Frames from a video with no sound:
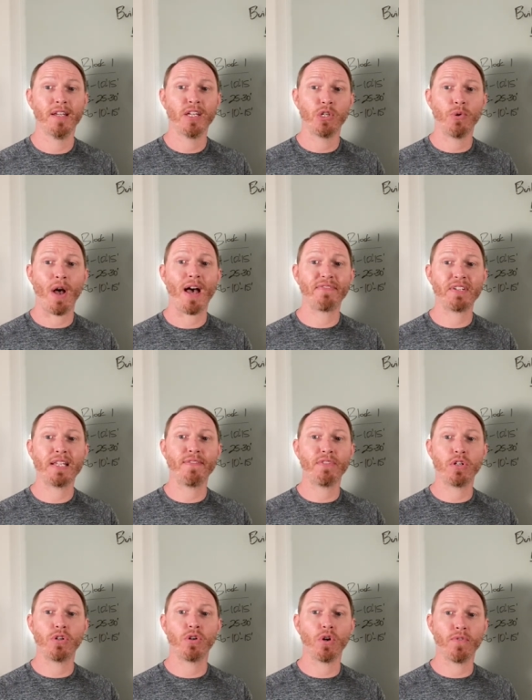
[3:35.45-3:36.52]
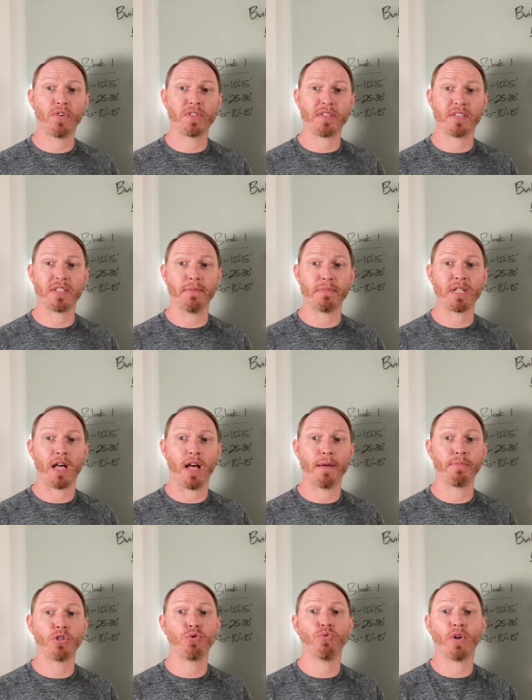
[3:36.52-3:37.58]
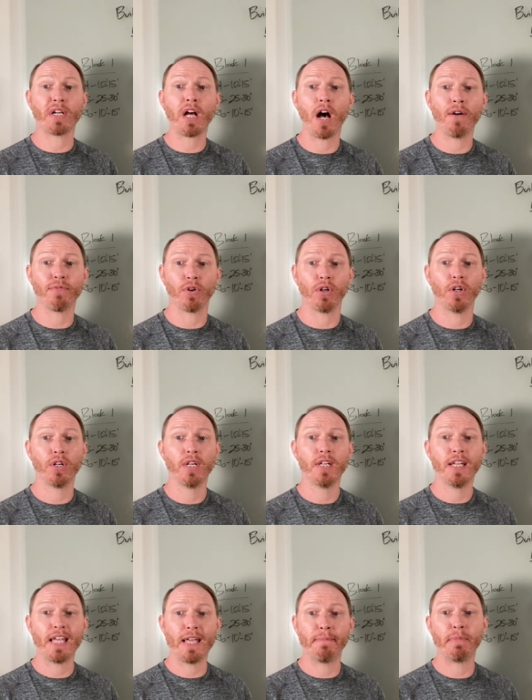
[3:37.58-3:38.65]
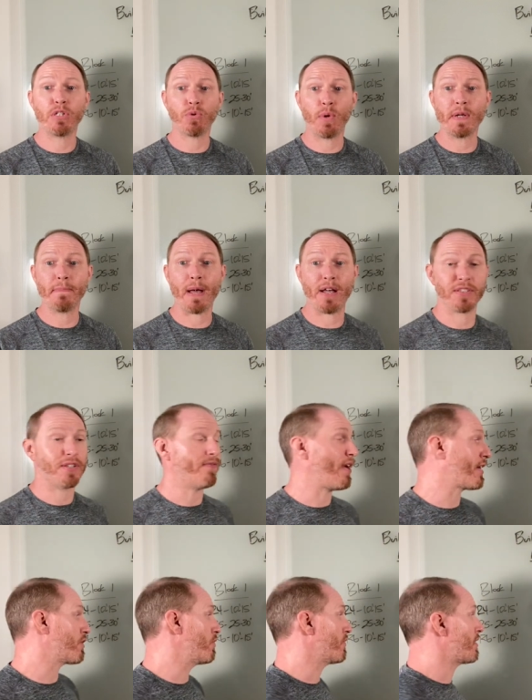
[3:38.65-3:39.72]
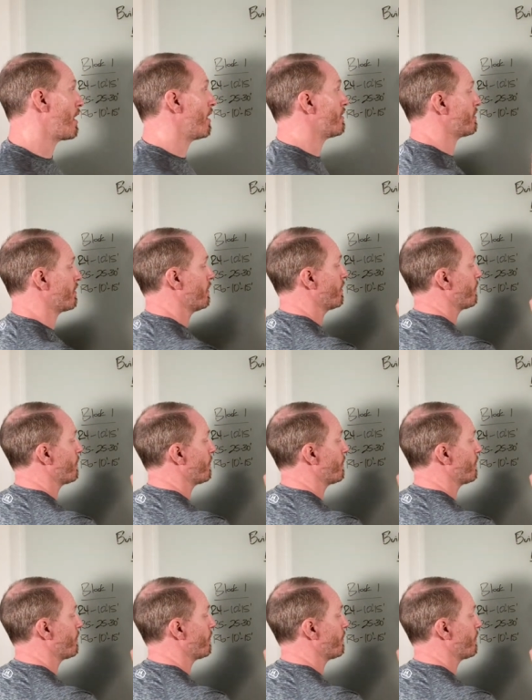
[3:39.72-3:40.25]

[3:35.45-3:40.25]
You have to give the nervous system time to recover in between bouts of exercise.